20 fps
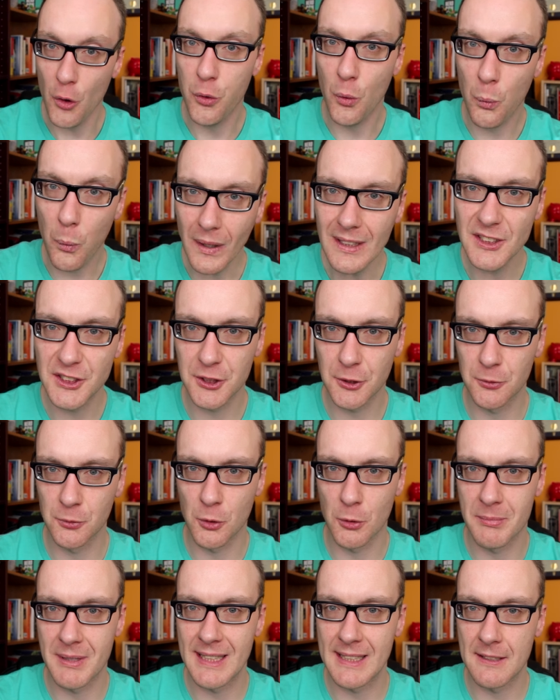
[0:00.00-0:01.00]
All the white
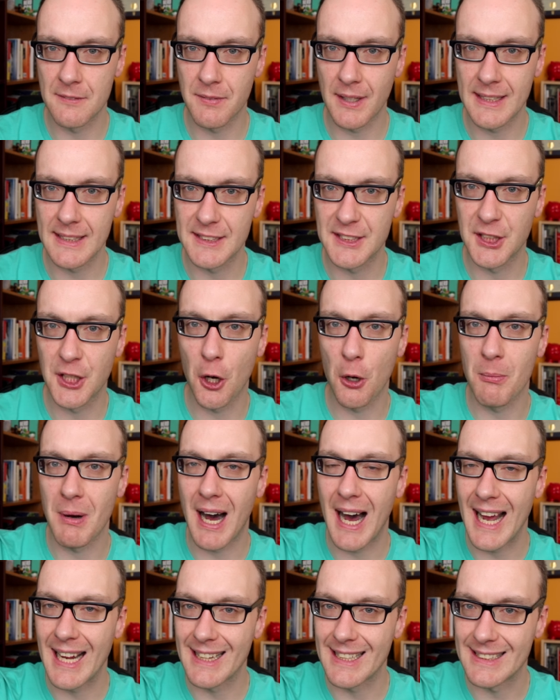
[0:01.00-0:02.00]
children were being invited to go
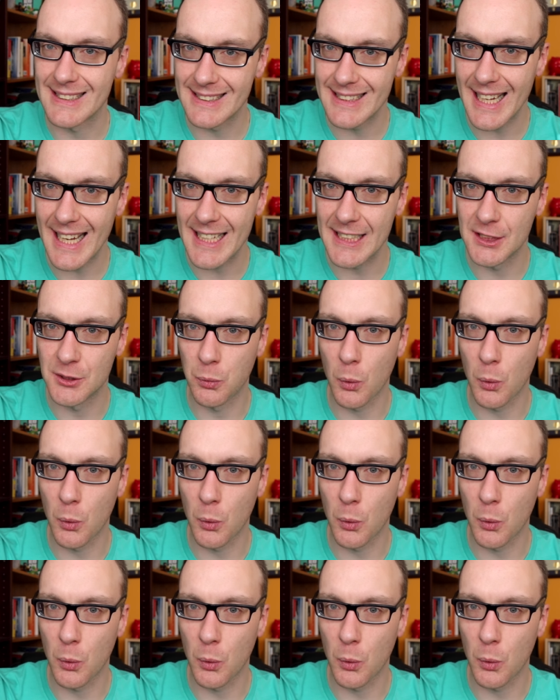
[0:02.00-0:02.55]
behind the stage,